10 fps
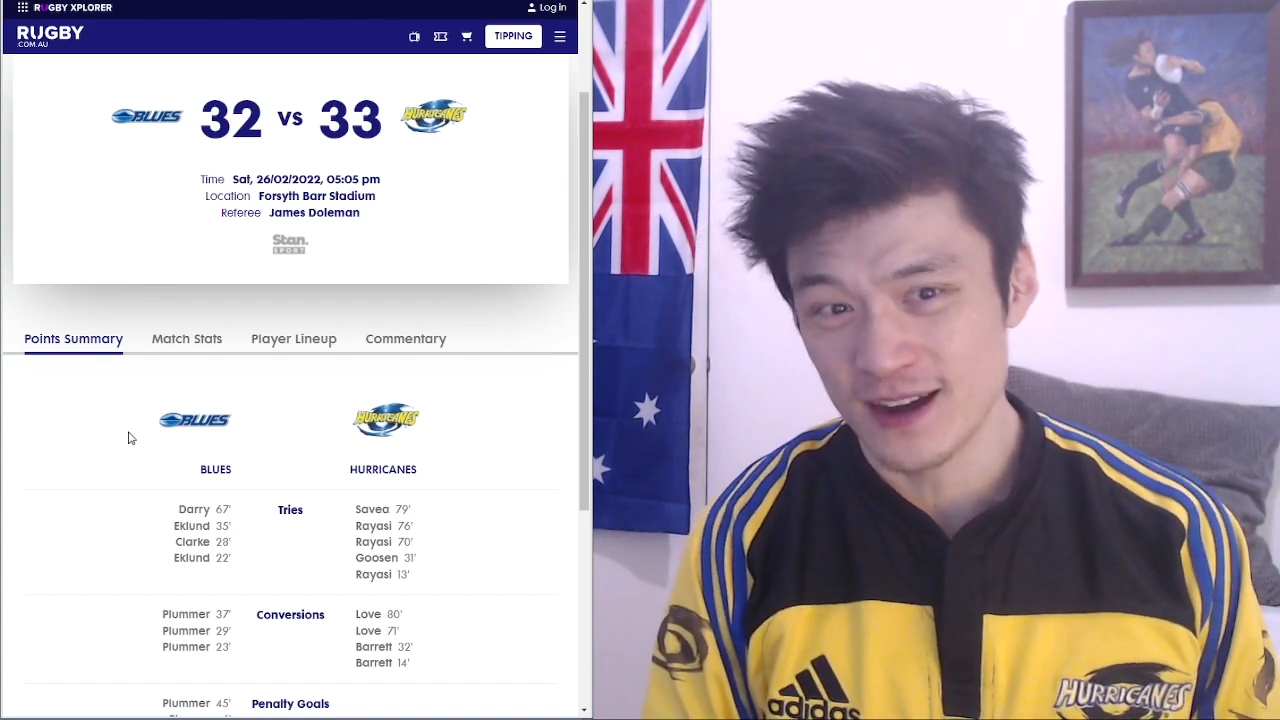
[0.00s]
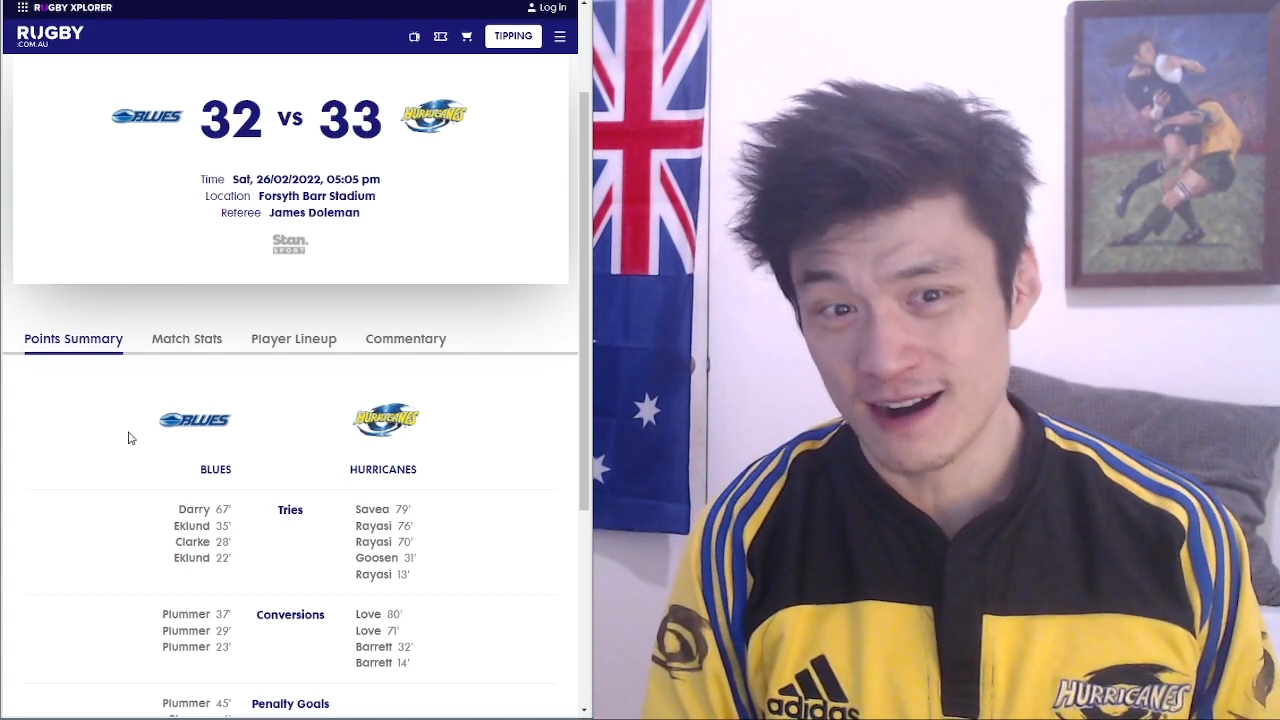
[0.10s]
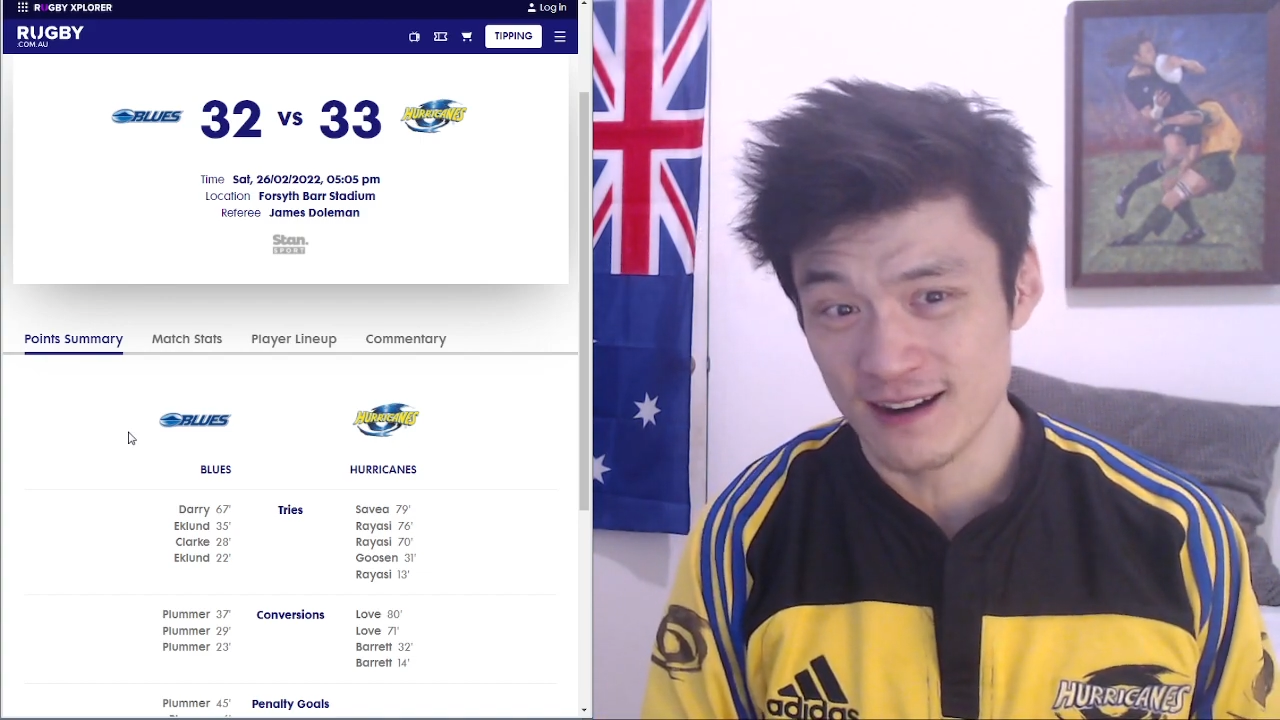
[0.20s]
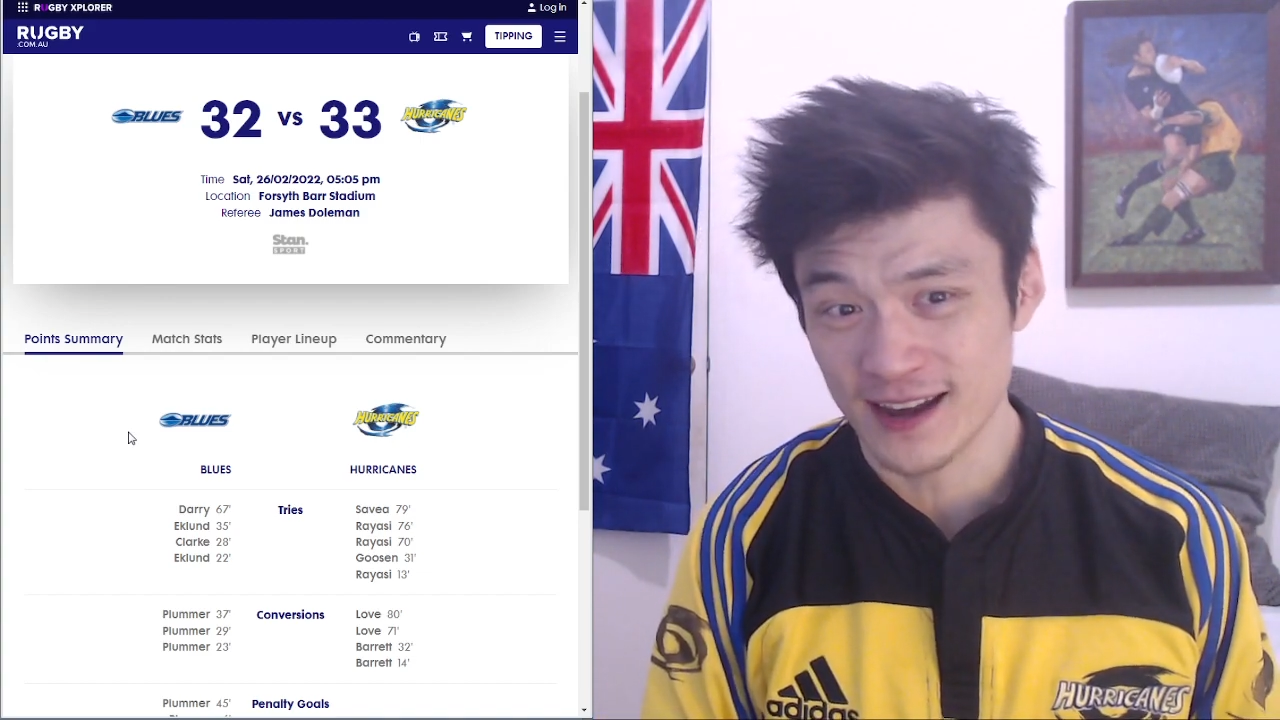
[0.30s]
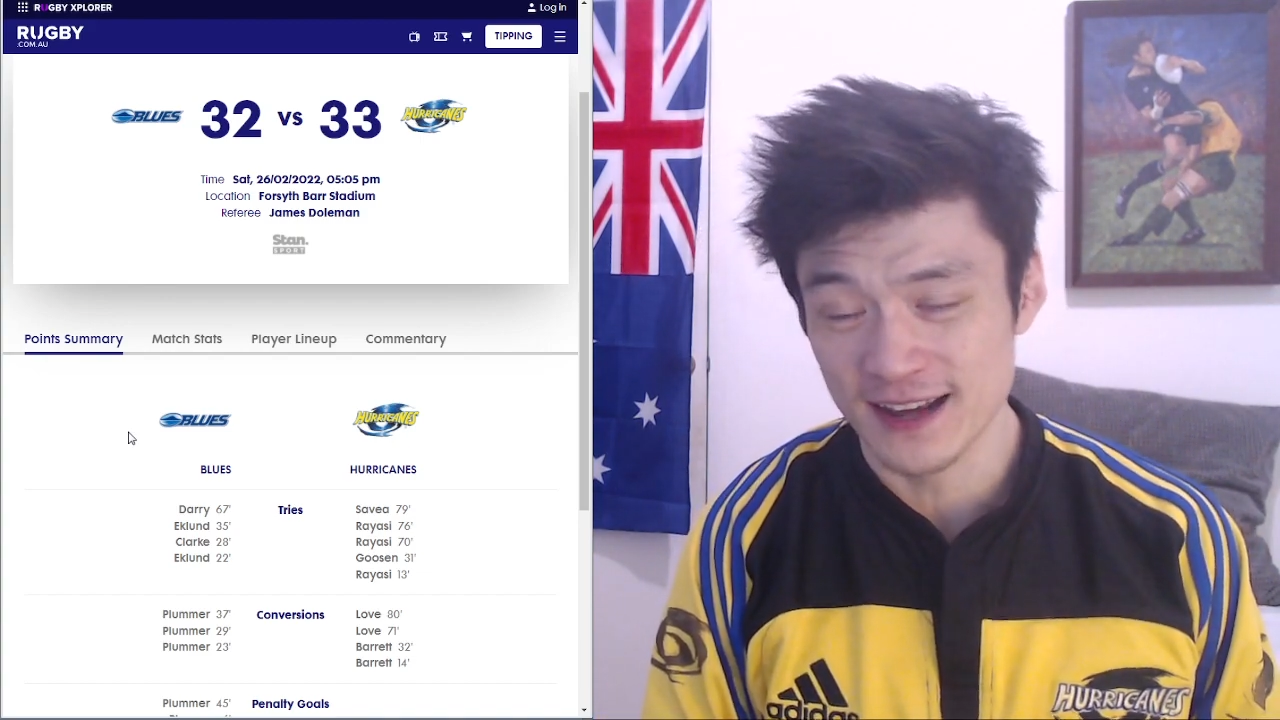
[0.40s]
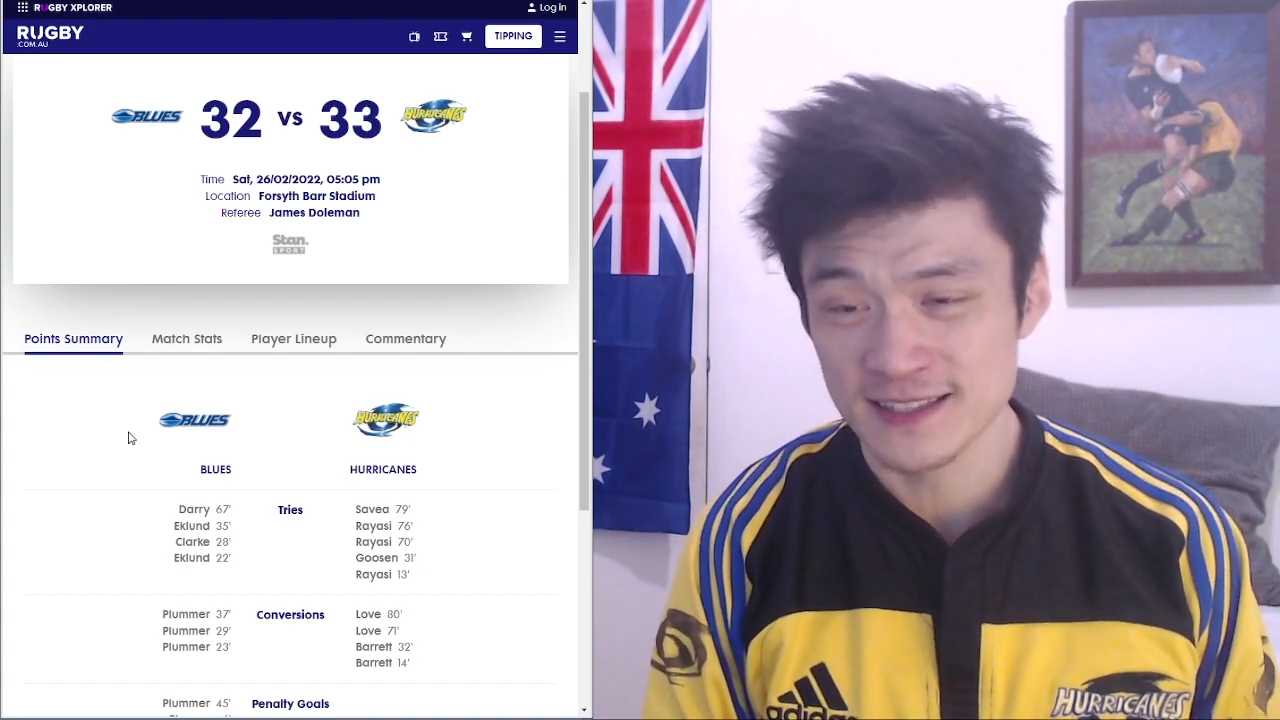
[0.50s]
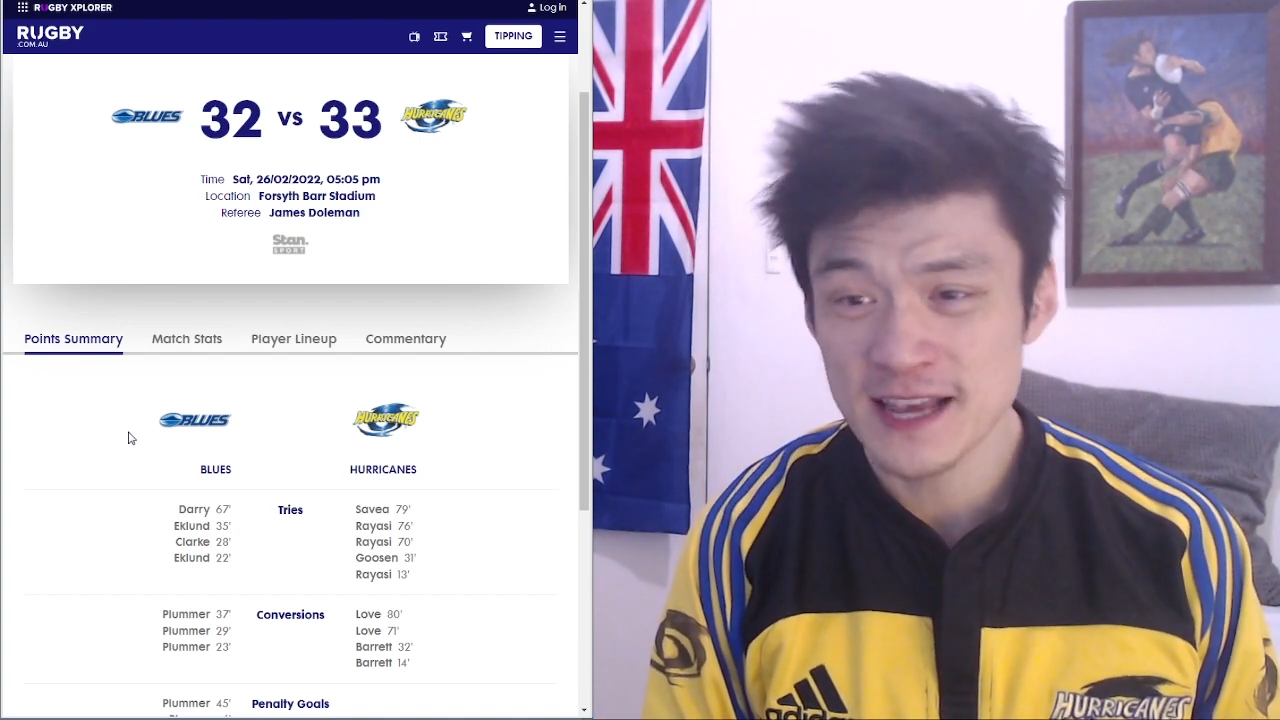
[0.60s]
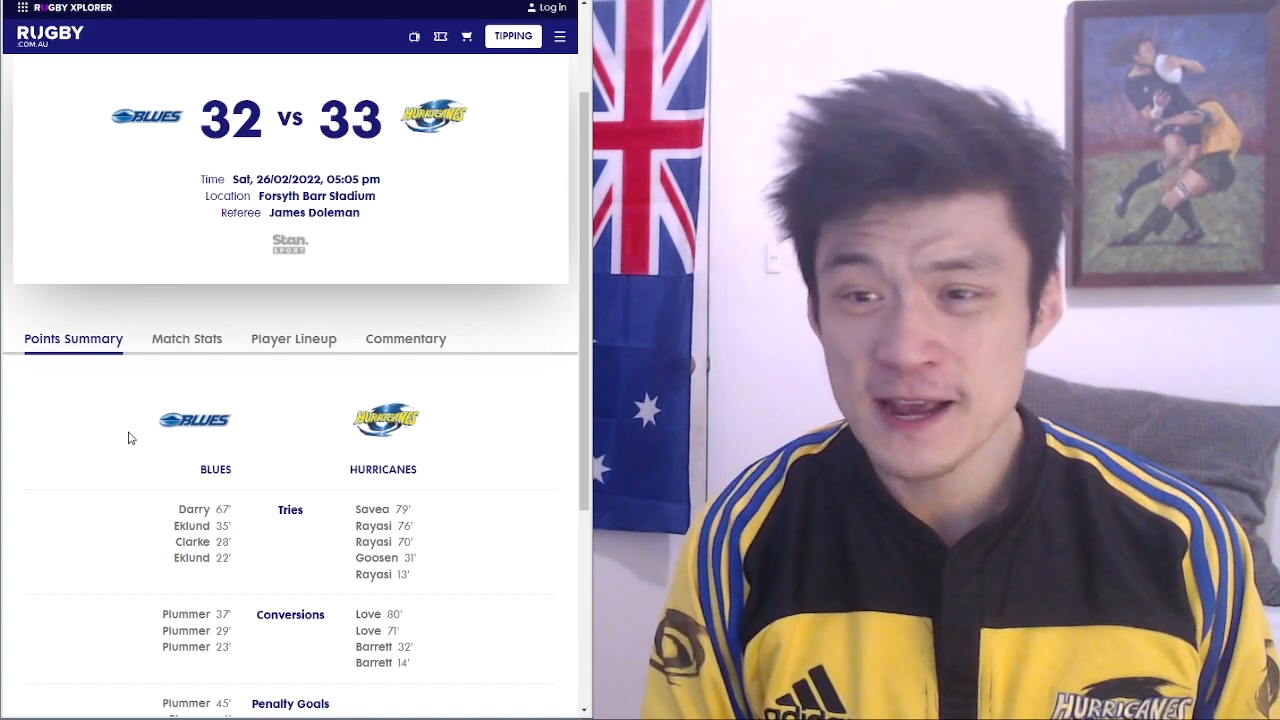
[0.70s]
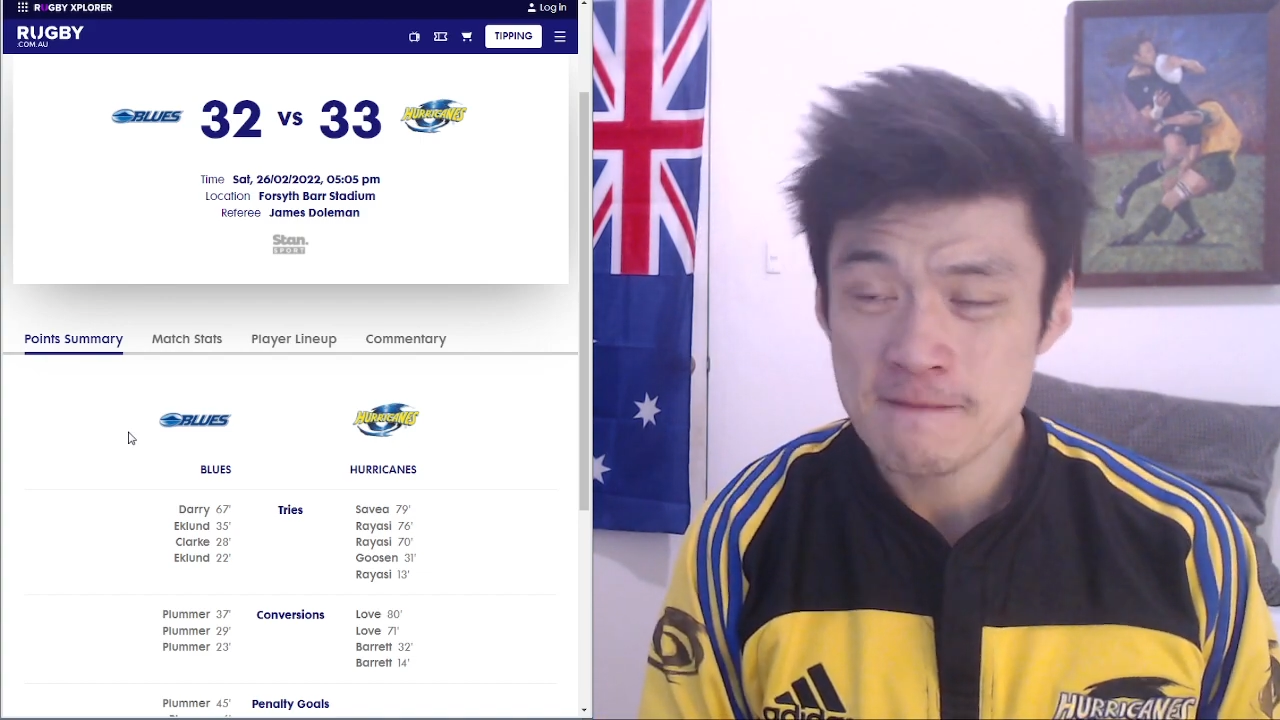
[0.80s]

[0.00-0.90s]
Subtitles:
Hurricanes.